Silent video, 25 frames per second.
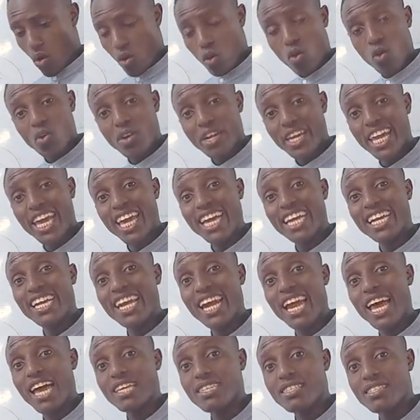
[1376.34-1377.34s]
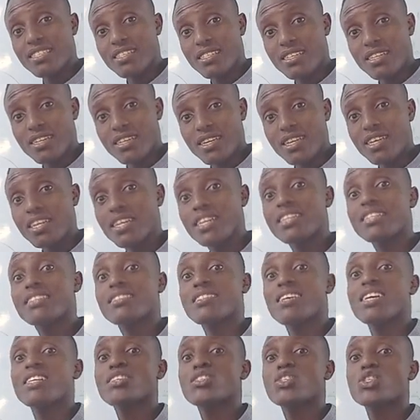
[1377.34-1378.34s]
on a glass, it
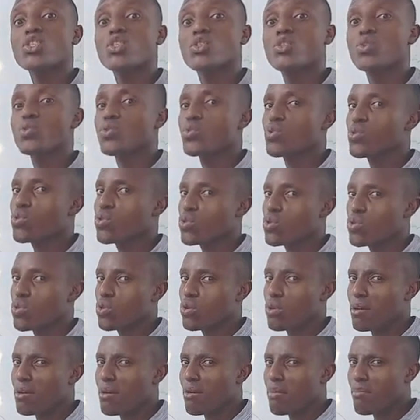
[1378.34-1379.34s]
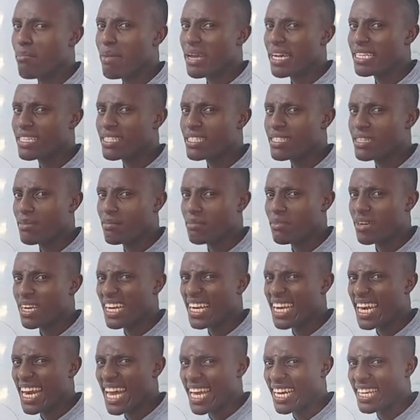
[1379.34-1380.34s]
tends to make some
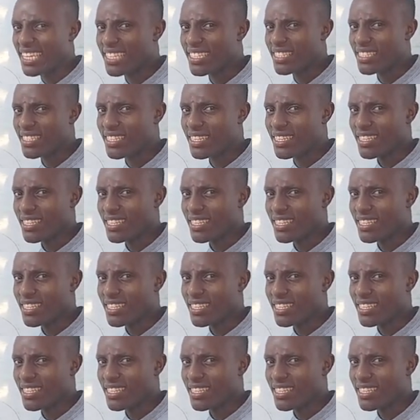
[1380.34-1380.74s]
cracks?